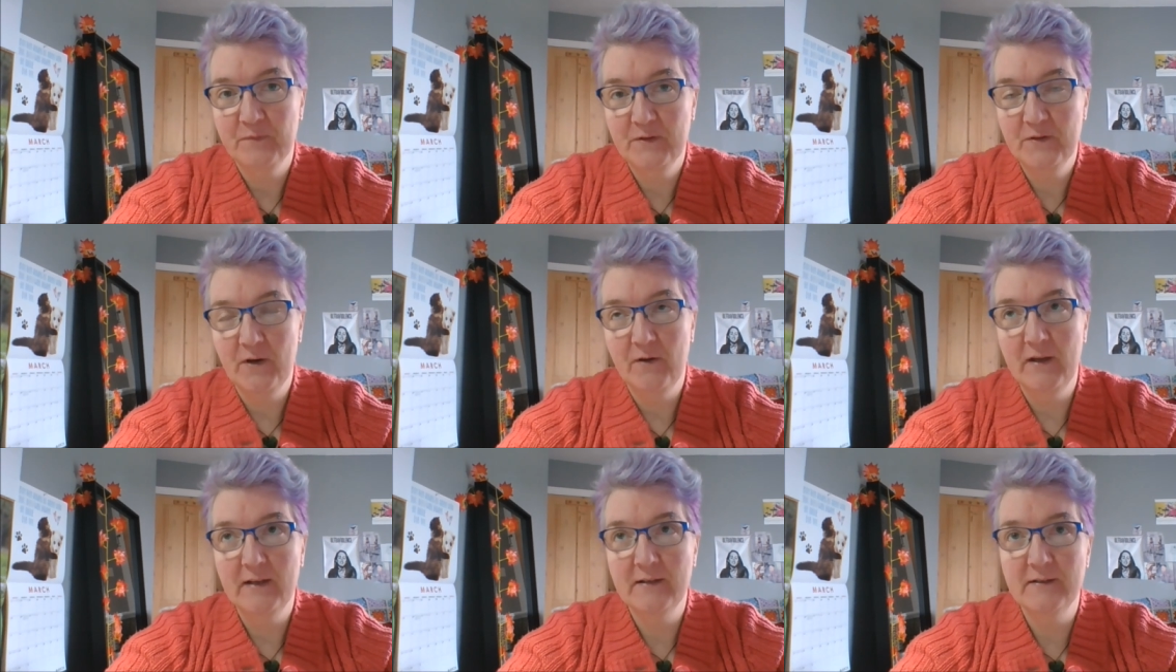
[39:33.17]

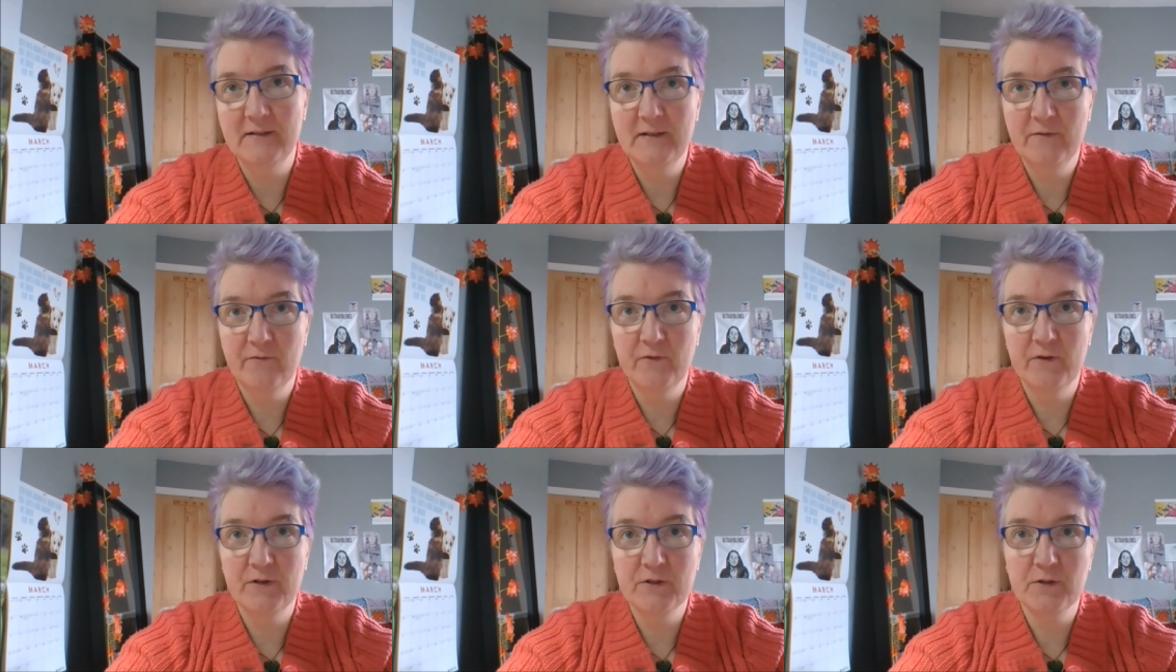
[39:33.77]
So it's a
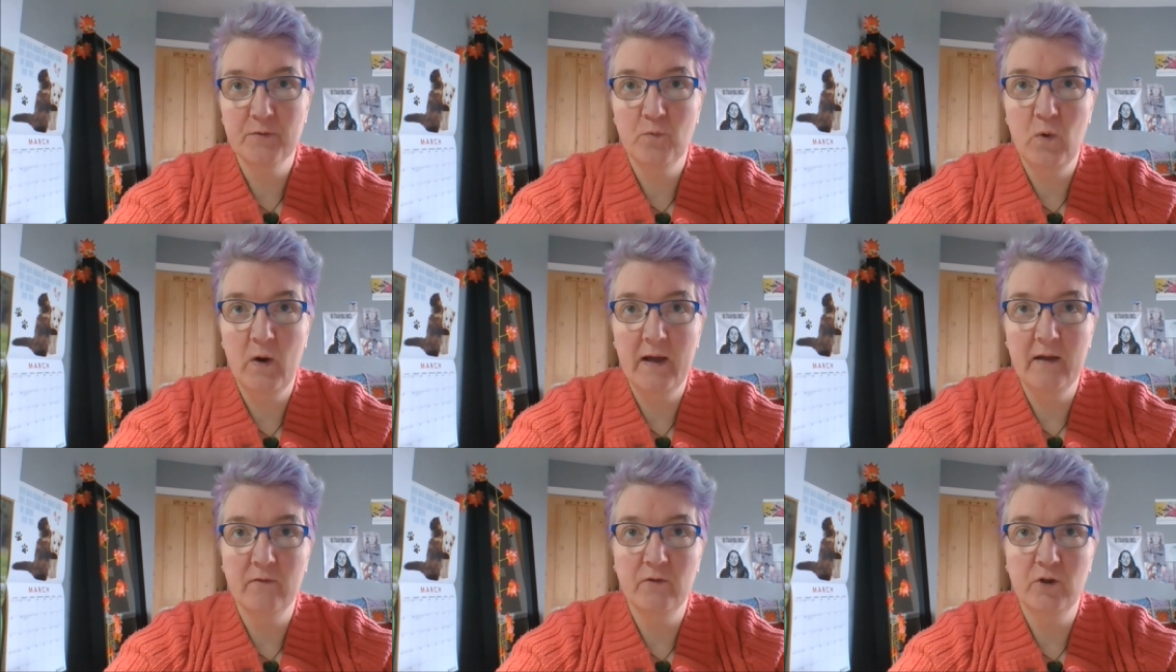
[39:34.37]
different
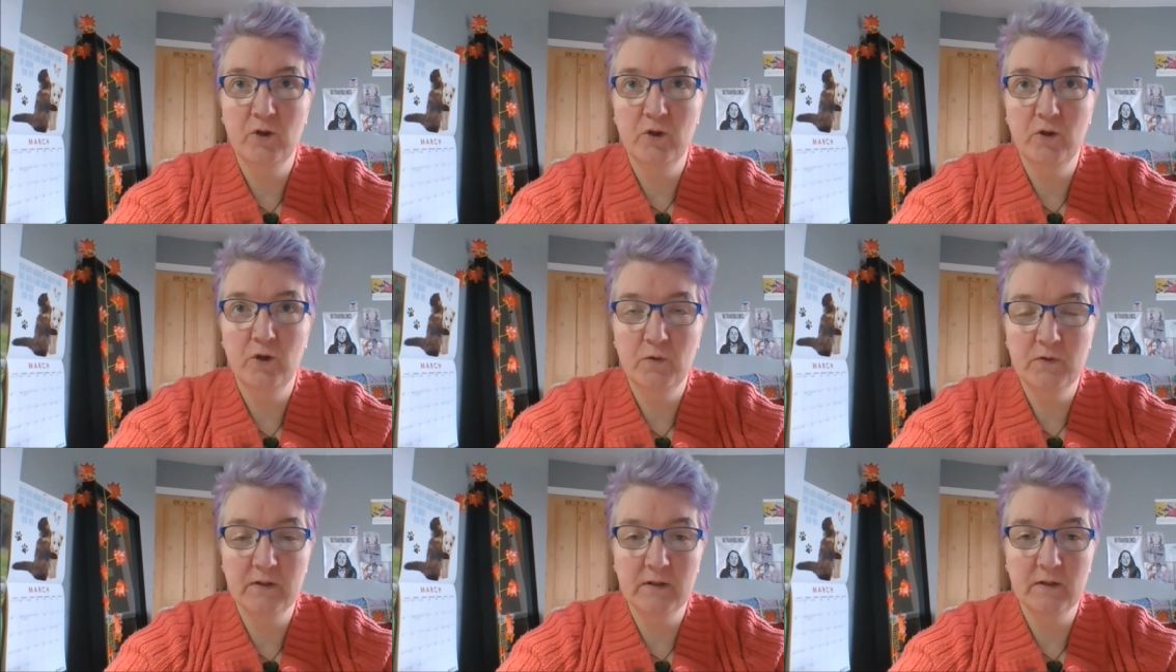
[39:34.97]
way of
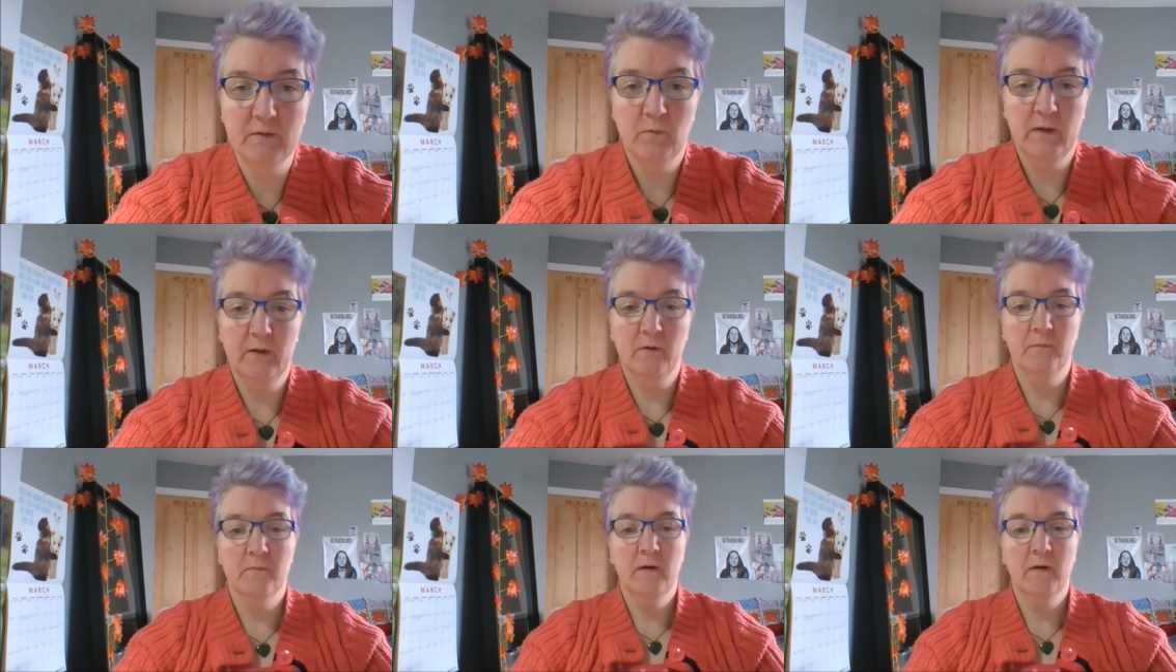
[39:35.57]
using a wheel.